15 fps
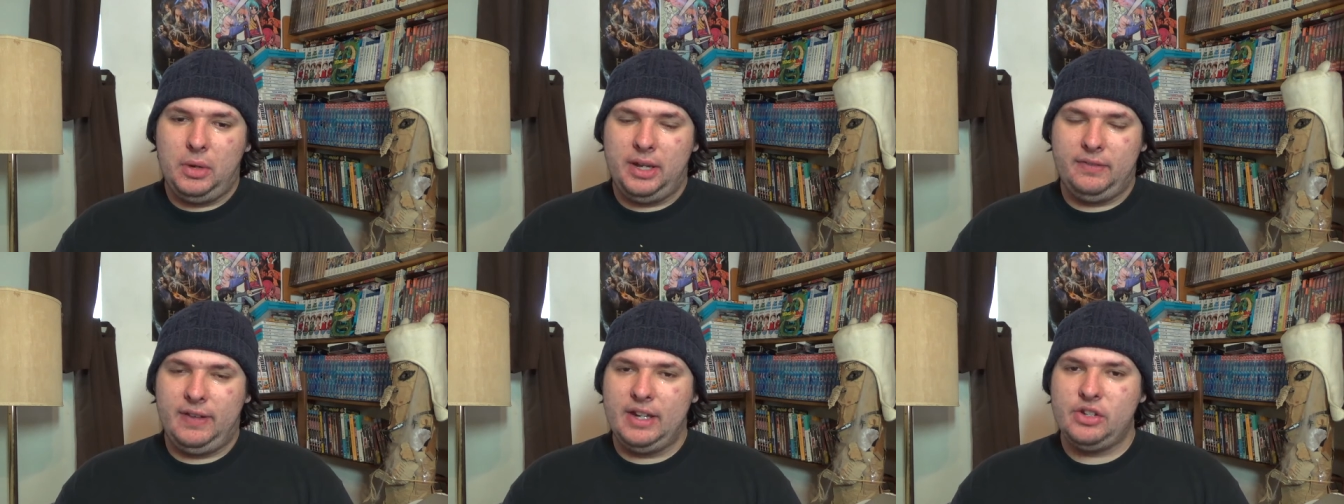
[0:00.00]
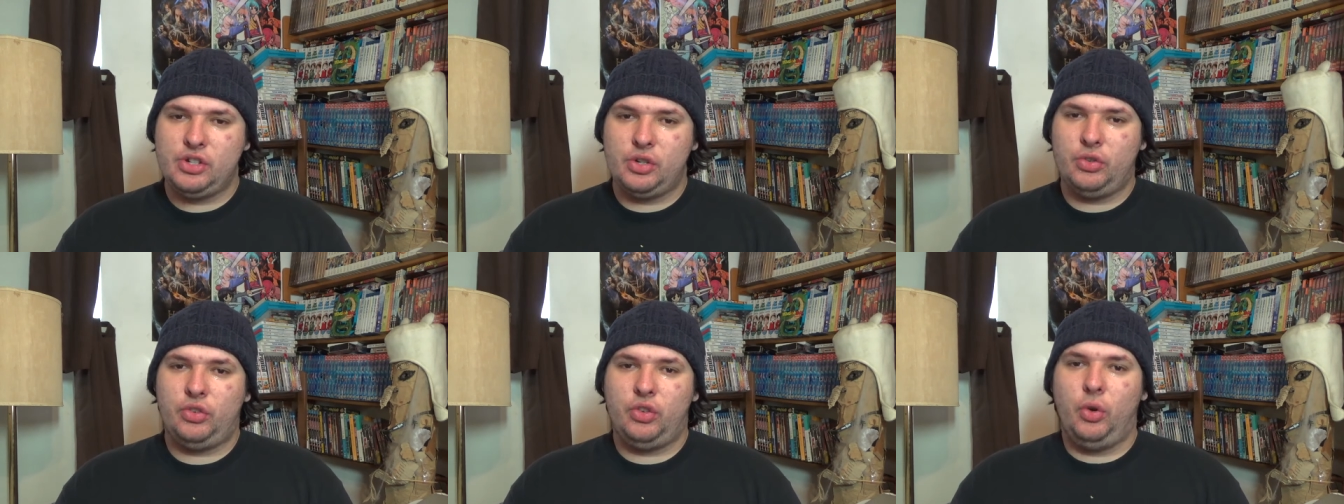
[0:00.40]

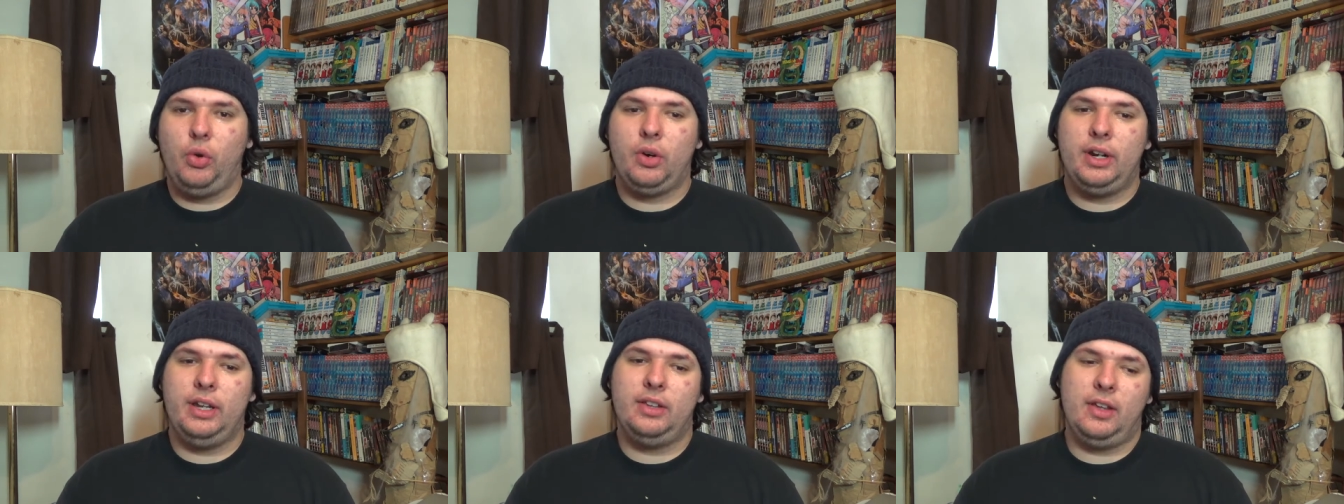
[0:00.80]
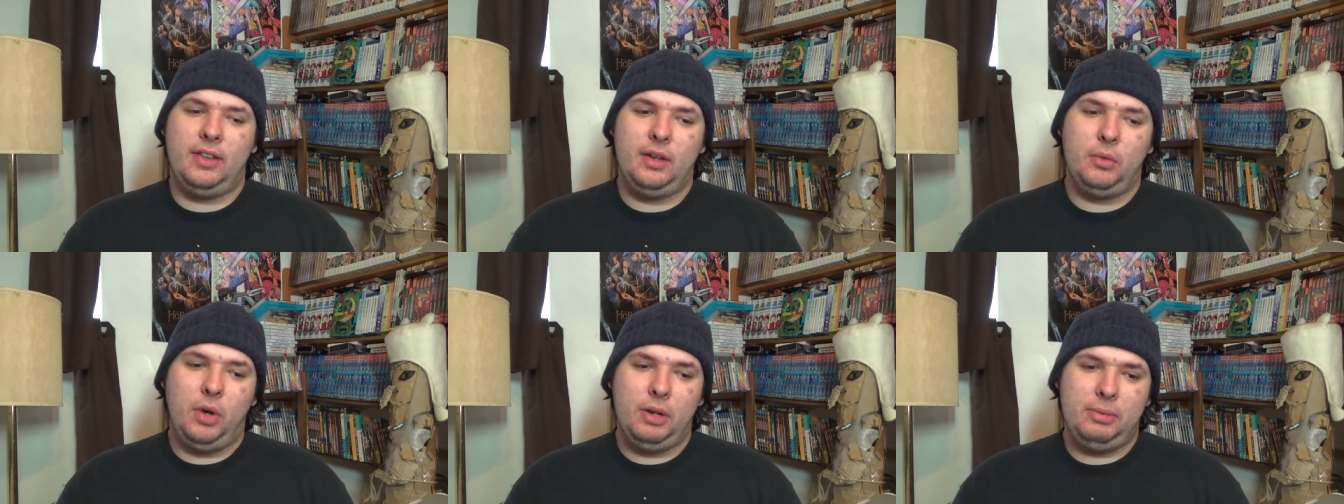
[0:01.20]
adventure stories, I
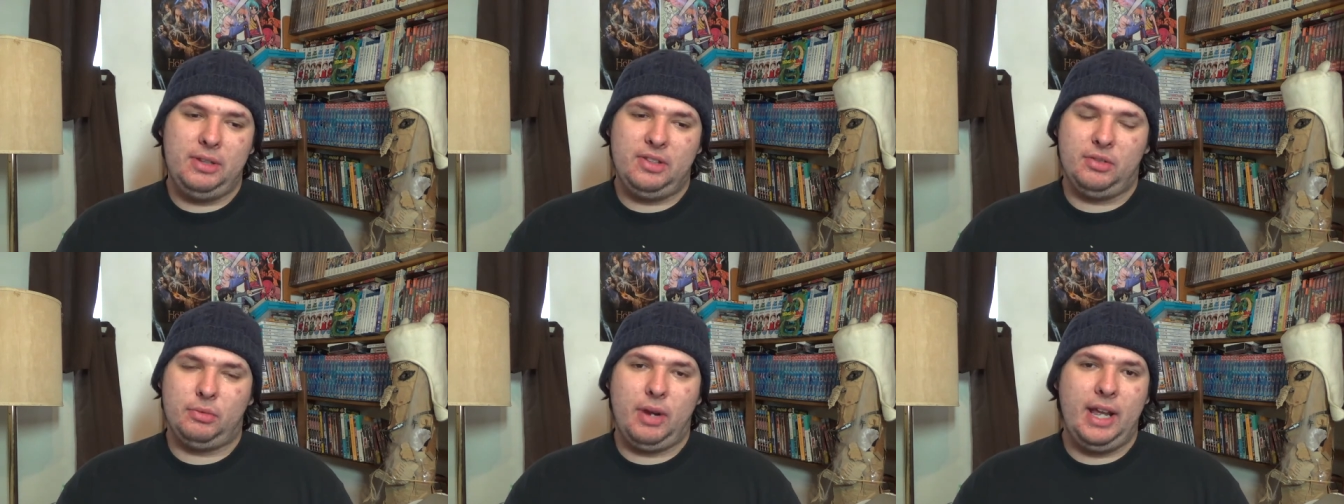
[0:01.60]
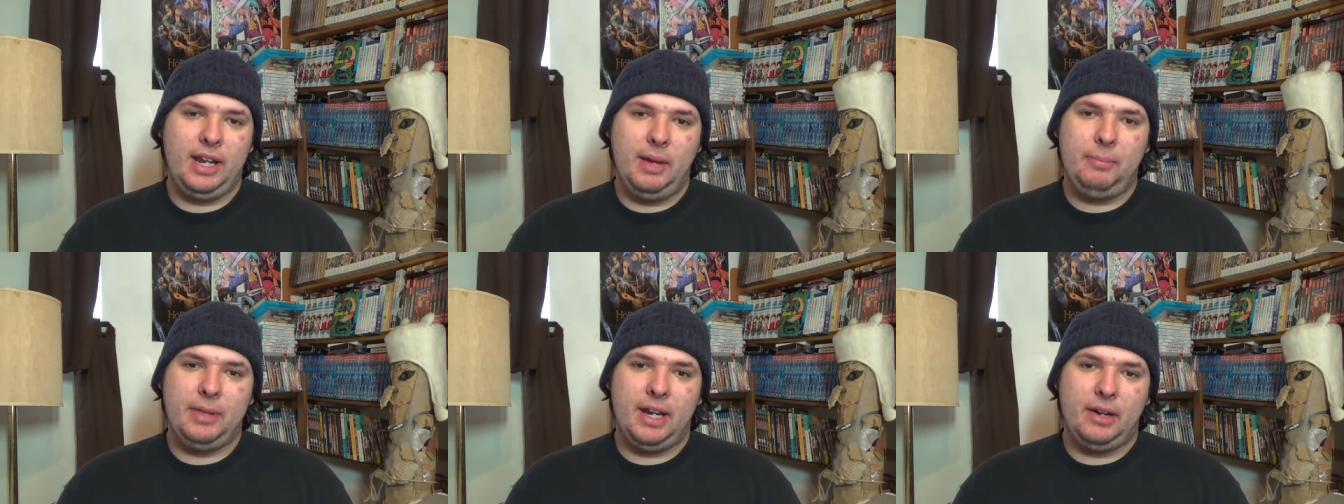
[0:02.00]
think One Piece is right
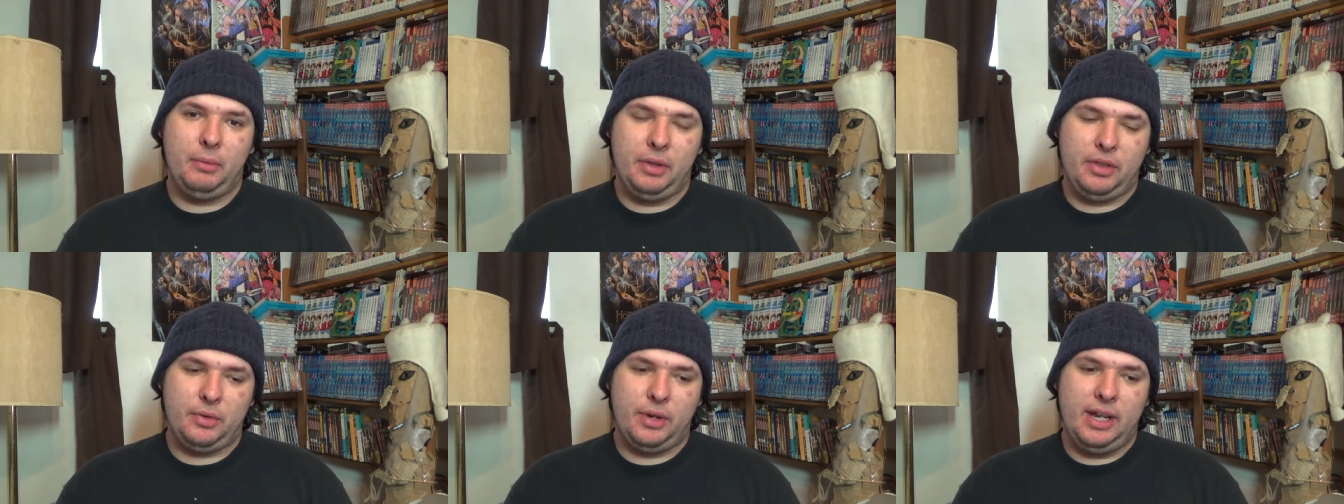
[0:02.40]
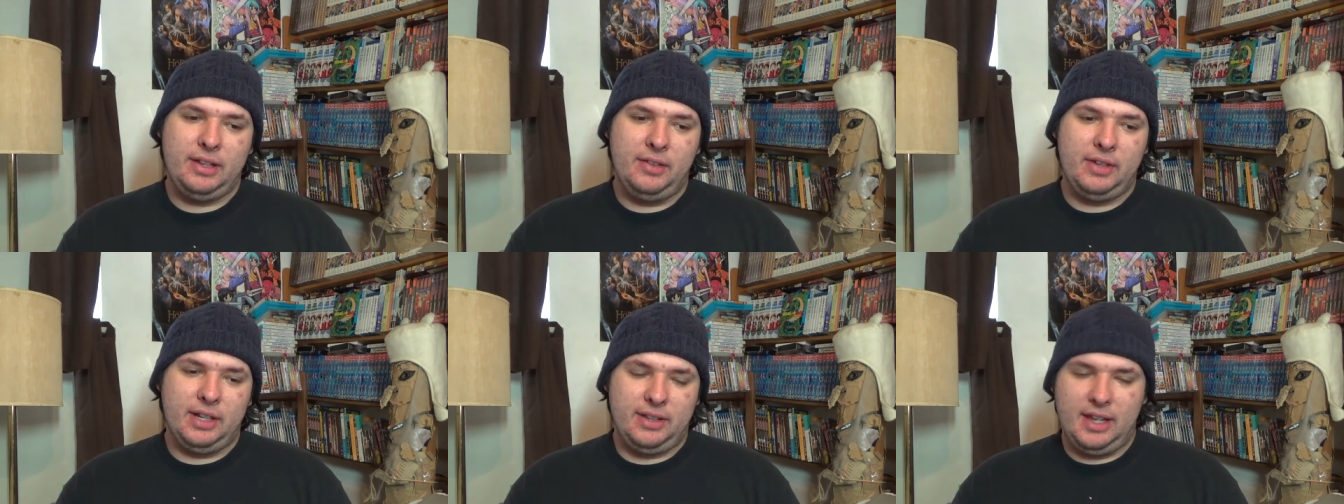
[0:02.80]
up there with
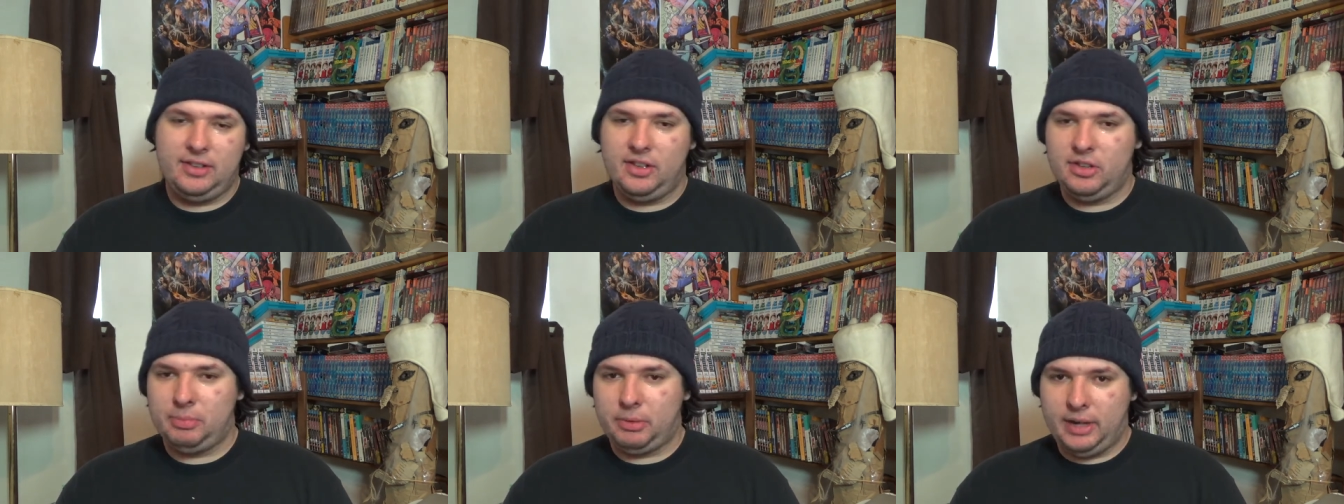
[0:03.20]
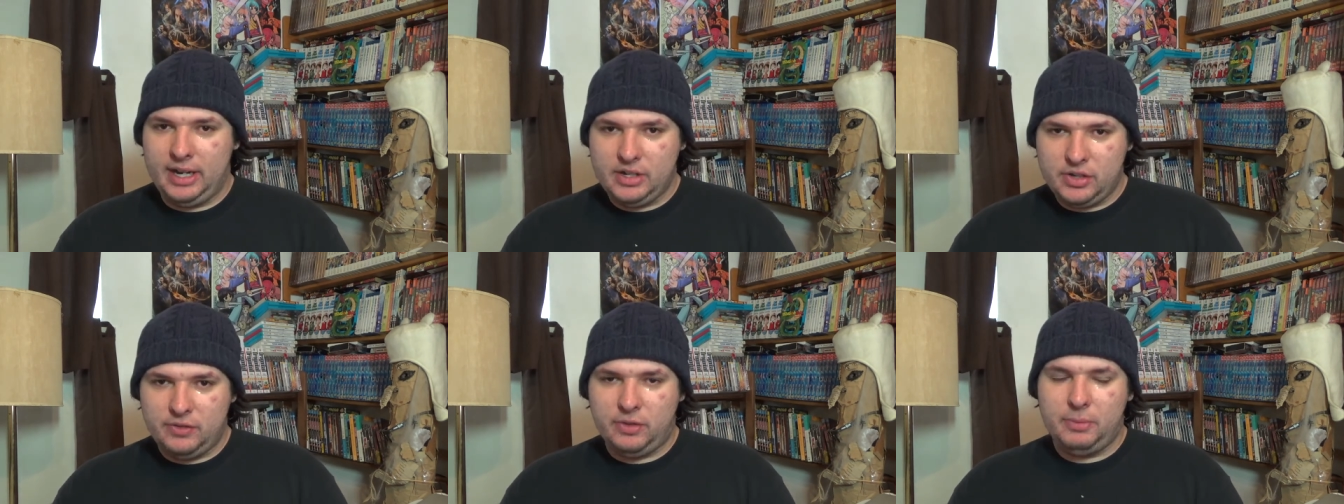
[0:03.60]
creativity. It takes
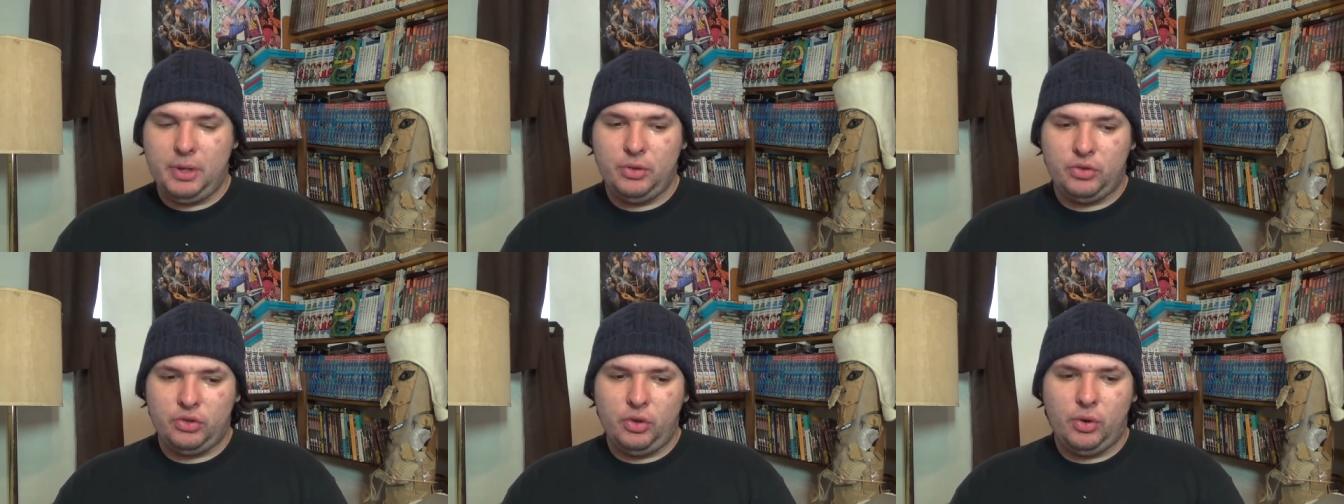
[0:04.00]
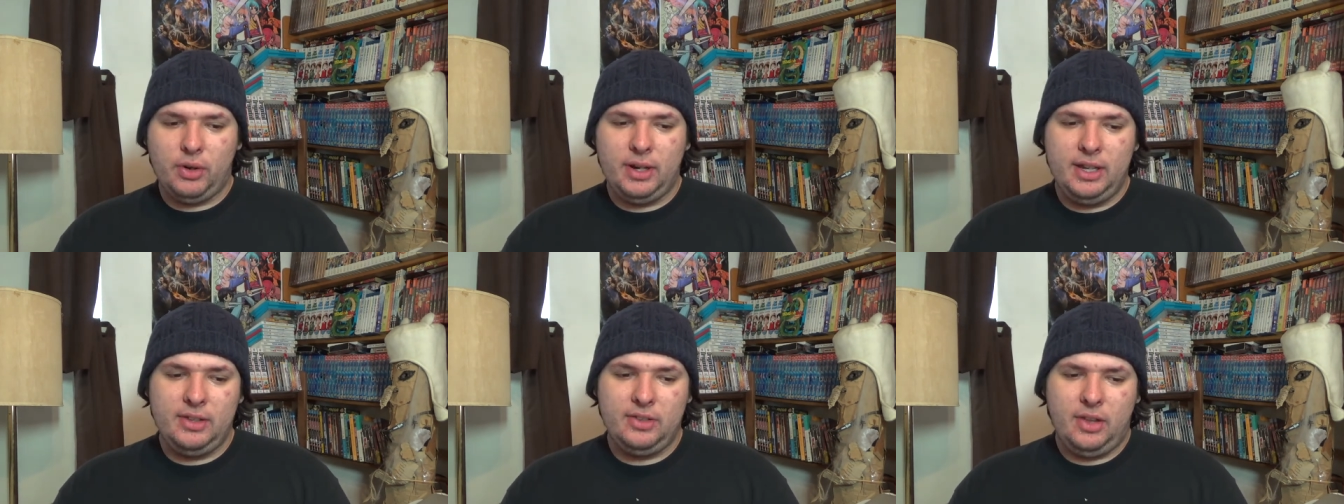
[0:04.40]
inspiration from those
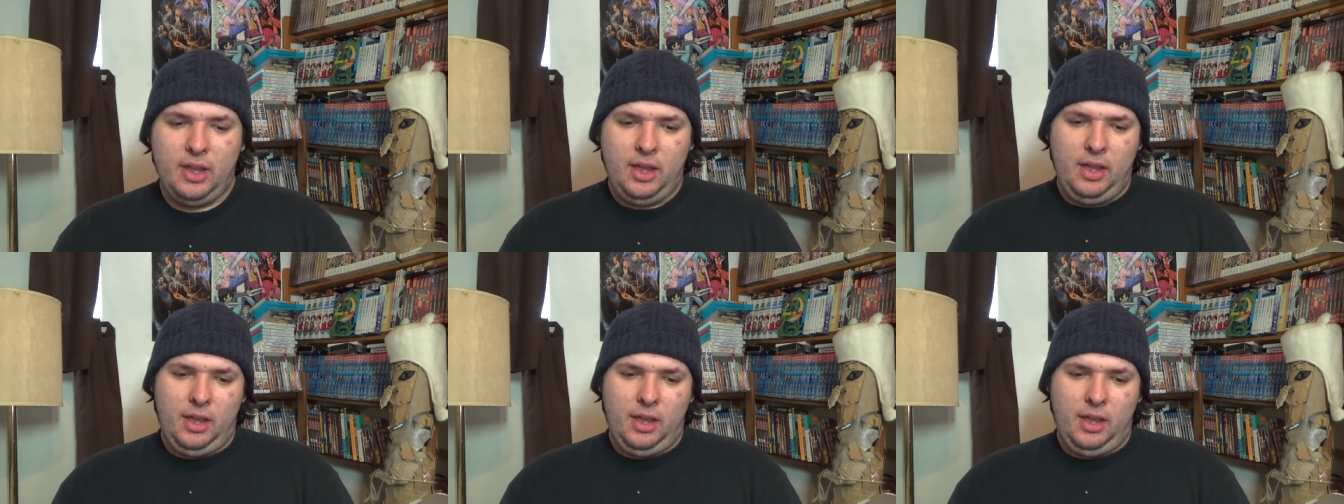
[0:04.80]
stories.